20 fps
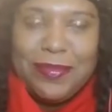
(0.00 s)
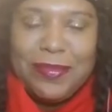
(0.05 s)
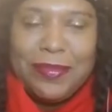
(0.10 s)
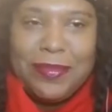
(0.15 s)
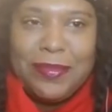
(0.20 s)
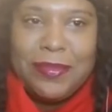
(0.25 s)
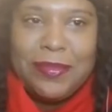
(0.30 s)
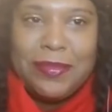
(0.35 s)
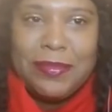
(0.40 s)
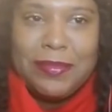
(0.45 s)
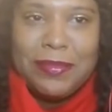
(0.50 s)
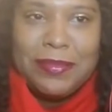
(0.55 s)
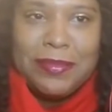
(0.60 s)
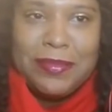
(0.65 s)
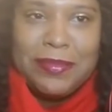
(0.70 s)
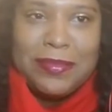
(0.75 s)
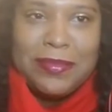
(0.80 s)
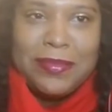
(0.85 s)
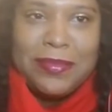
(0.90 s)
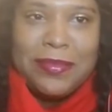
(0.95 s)

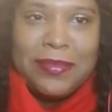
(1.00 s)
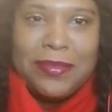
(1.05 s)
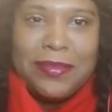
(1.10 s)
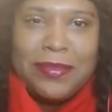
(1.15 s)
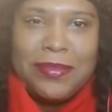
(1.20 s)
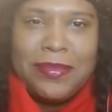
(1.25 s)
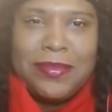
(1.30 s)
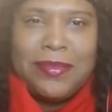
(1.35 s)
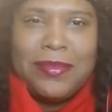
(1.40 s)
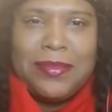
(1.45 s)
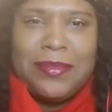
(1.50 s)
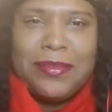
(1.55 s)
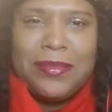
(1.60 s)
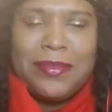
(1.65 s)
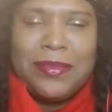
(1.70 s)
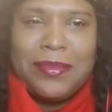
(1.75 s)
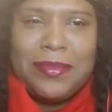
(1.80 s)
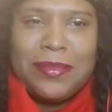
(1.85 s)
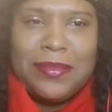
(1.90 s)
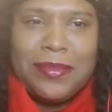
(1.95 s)

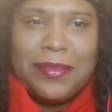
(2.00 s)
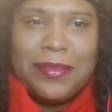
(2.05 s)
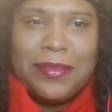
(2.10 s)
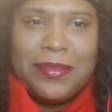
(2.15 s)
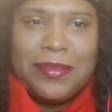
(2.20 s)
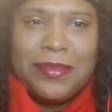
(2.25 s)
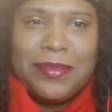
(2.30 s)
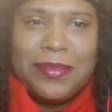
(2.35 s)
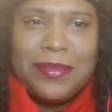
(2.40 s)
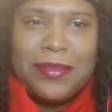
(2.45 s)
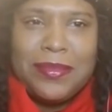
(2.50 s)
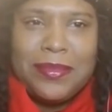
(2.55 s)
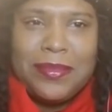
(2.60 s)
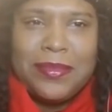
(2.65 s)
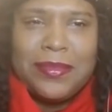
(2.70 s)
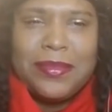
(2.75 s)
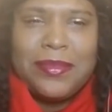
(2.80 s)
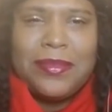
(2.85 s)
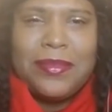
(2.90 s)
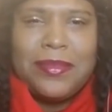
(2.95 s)

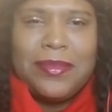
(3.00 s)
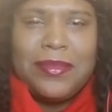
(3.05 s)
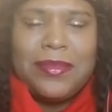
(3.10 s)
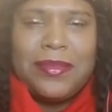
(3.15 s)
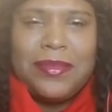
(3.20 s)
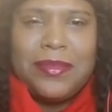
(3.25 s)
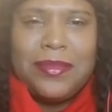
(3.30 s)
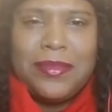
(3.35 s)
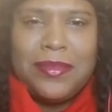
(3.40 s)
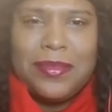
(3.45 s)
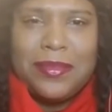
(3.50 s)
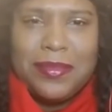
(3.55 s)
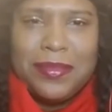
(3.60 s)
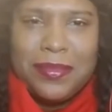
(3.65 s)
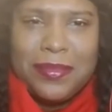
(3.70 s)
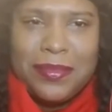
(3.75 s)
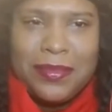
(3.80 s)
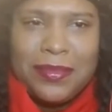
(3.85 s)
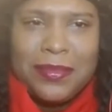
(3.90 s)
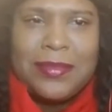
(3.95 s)

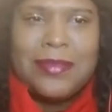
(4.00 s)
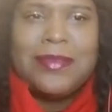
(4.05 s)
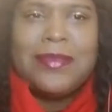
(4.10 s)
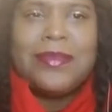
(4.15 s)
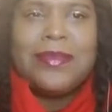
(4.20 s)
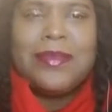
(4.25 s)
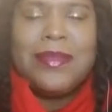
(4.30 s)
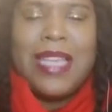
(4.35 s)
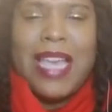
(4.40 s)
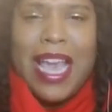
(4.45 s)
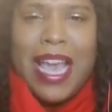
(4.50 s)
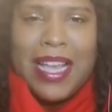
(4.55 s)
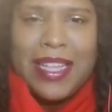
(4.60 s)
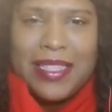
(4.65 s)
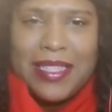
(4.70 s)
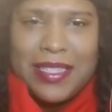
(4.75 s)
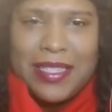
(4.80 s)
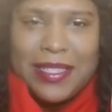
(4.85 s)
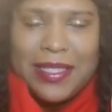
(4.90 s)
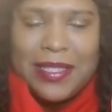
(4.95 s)

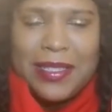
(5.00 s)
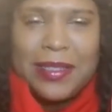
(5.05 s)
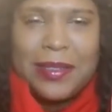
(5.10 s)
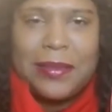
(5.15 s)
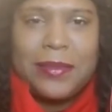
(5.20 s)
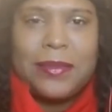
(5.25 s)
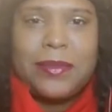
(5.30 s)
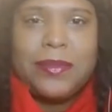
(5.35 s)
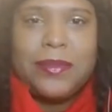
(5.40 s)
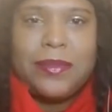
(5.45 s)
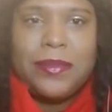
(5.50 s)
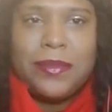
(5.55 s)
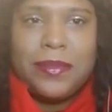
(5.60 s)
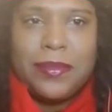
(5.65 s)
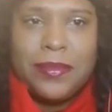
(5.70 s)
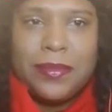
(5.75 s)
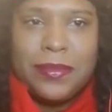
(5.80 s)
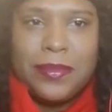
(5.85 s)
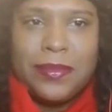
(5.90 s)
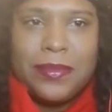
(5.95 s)

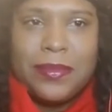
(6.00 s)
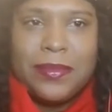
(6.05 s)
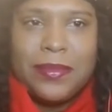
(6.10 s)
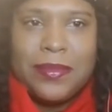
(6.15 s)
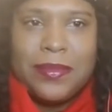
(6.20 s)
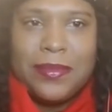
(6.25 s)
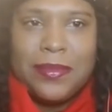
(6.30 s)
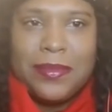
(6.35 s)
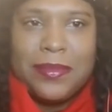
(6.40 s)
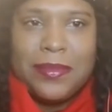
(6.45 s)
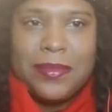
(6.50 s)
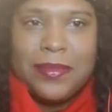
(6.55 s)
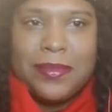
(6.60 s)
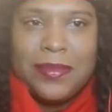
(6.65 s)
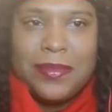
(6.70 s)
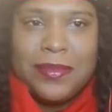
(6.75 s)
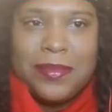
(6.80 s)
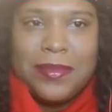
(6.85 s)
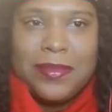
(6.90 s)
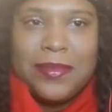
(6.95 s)

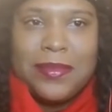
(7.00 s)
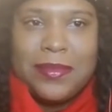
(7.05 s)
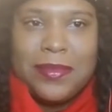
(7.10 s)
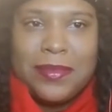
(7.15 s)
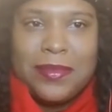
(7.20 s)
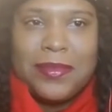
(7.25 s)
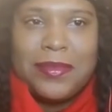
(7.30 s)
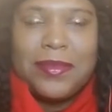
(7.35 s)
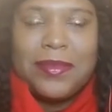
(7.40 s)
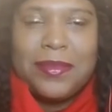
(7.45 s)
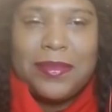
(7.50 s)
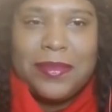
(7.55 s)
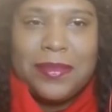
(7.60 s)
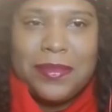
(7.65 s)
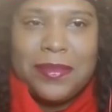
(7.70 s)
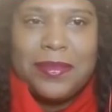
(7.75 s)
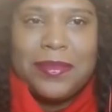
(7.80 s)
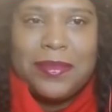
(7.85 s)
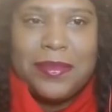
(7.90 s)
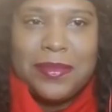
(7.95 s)
No words are spoken by the person on screen.